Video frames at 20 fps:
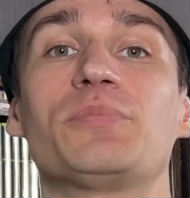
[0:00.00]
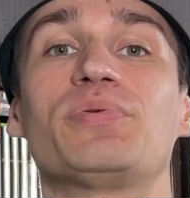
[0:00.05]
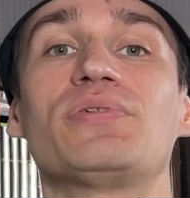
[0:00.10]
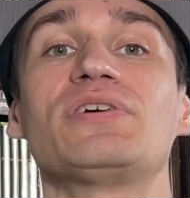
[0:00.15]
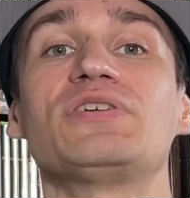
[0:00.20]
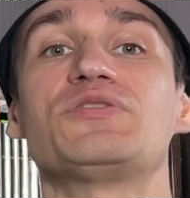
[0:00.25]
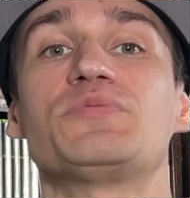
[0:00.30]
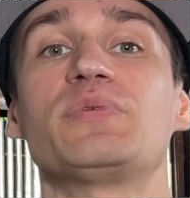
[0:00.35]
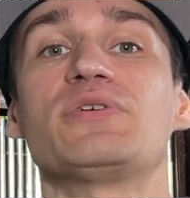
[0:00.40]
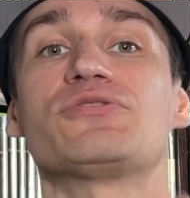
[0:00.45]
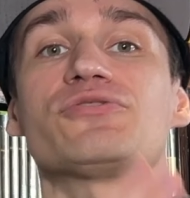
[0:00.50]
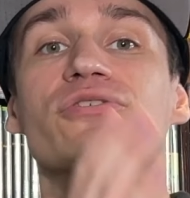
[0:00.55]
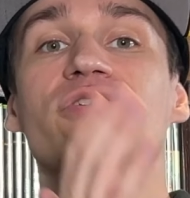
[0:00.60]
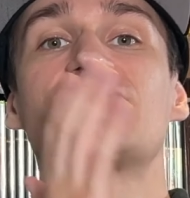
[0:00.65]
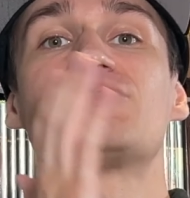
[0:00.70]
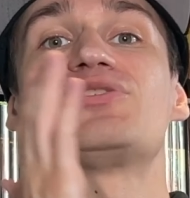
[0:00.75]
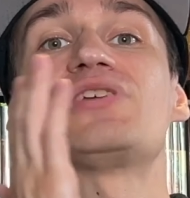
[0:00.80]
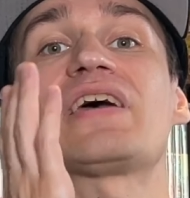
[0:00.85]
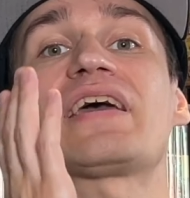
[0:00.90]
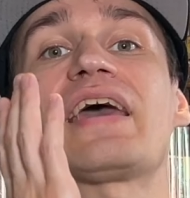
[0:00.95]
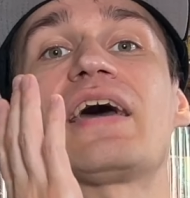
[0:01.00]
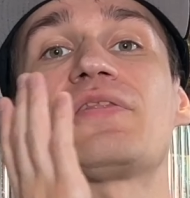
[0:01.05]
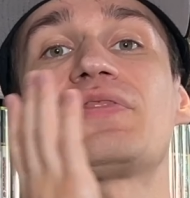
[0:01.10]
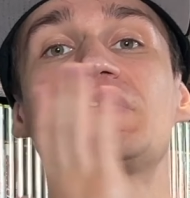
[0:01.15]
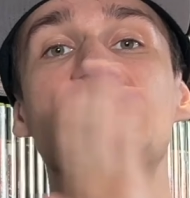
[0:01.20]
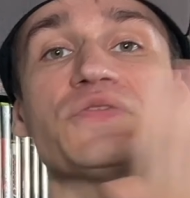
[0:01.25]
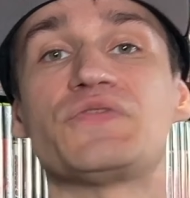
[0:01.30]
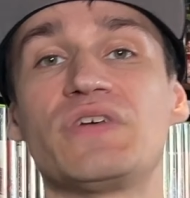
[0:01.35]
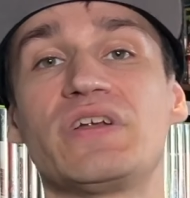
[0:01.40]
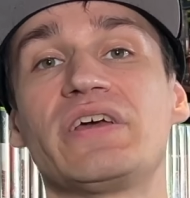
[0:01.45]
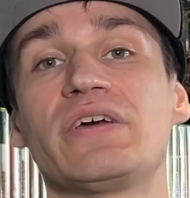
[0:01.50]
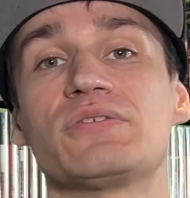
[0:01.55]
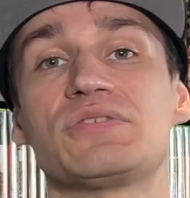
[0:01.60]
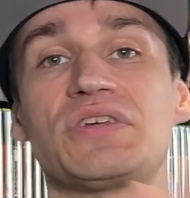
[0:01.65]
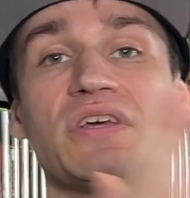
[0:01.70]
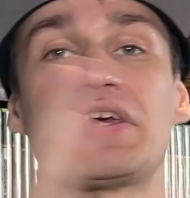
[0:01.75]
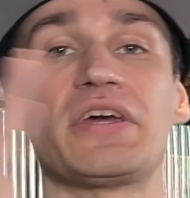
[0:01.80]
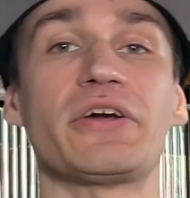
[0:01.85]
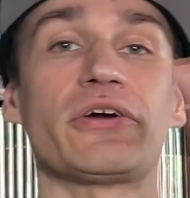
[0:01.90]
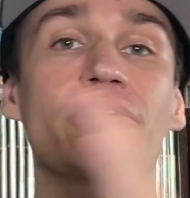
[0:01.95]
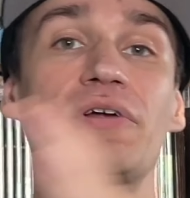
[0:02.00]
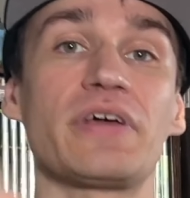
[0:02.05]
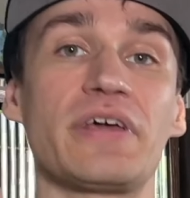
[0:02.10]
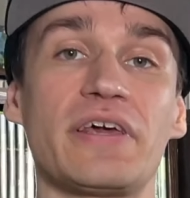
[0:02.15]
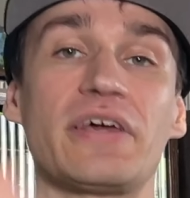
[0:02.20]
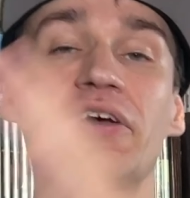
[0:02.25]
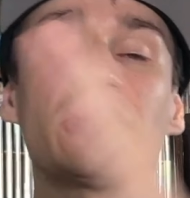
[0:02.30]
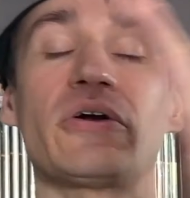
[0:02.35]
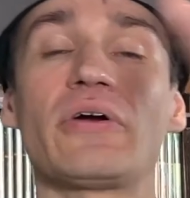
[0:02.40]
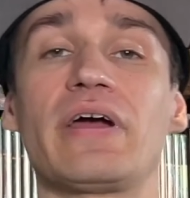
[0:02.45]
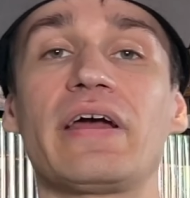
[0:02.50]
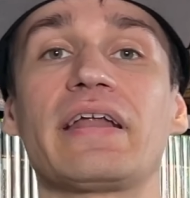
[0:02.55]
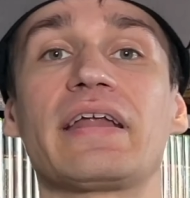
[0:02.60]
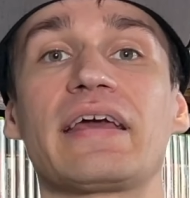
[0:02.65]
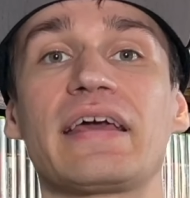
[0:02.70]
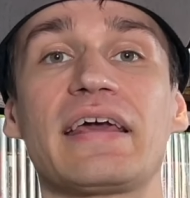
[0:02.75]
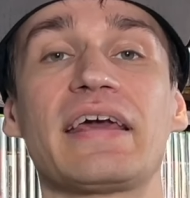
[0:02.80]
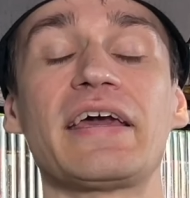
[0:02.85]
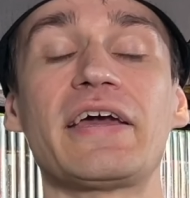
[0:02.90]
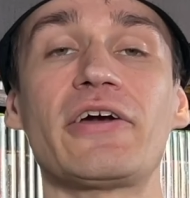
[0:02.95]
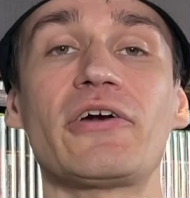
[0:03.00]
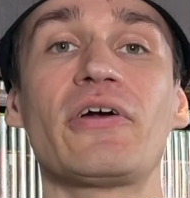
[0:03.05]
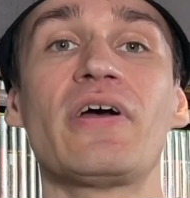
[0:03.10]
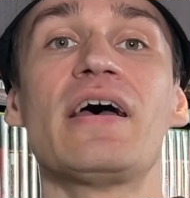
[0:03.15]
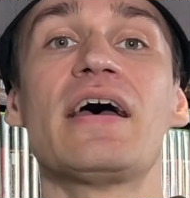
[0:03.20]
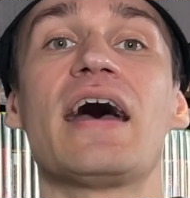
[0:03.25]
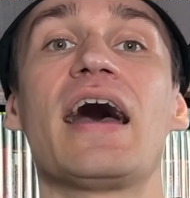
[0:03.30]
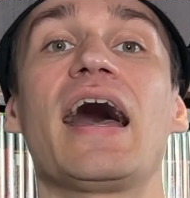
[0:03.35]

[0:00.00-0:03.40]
Please be sure to check out these videos here, here, and here.